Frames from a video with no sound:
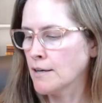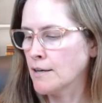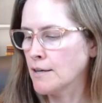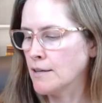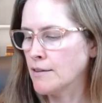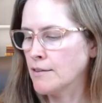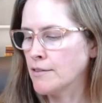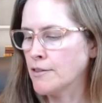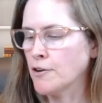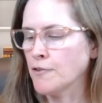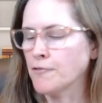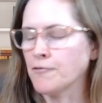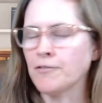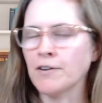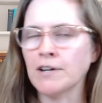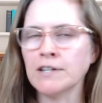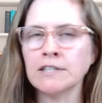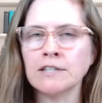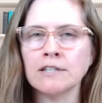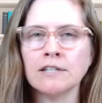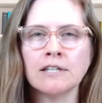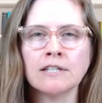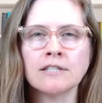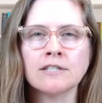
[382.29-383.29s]
they're
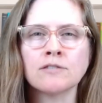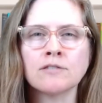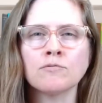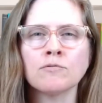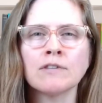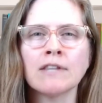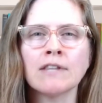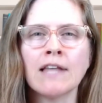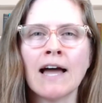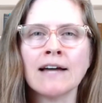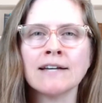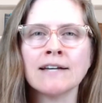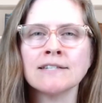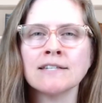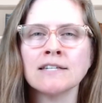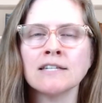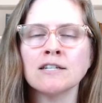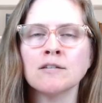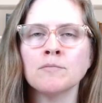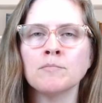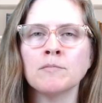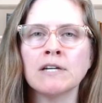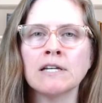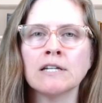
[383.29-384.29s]
fun. It's relaxing
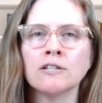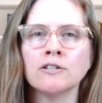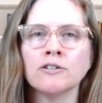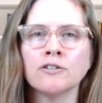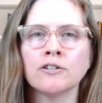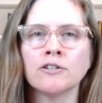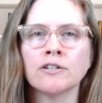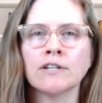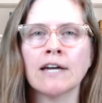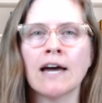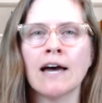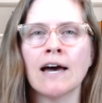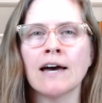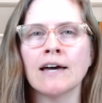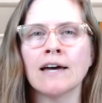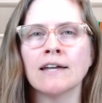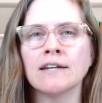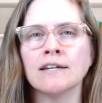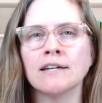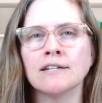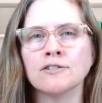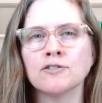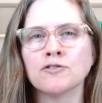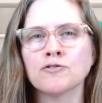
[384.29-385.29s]
to me to look at
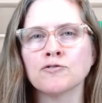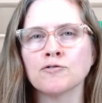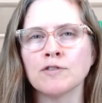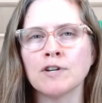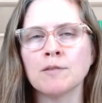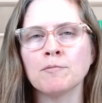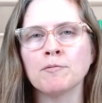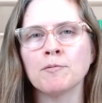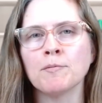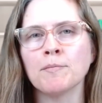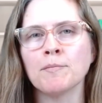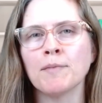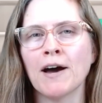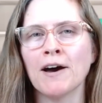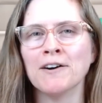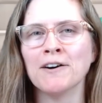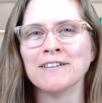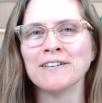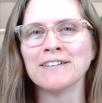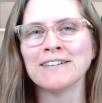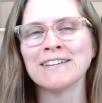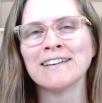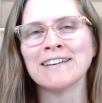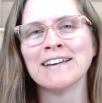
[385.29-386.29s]
and dream about